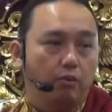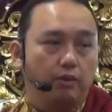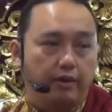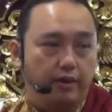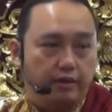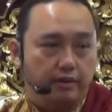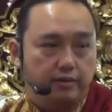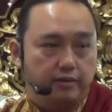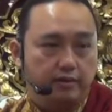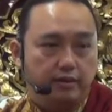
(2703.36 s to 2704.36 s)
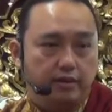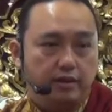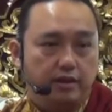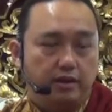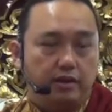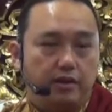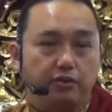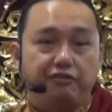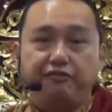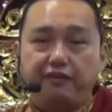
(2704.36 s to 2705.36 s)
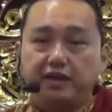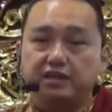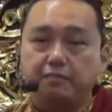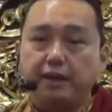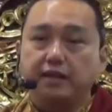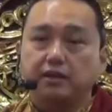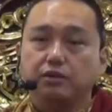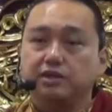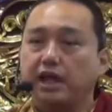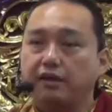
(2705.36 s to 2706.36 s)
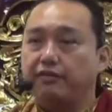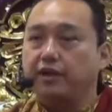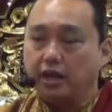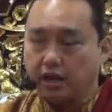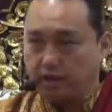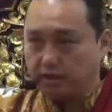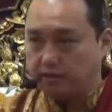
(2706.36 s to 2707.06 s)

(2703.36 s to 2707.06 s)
warrior. You face battles every day.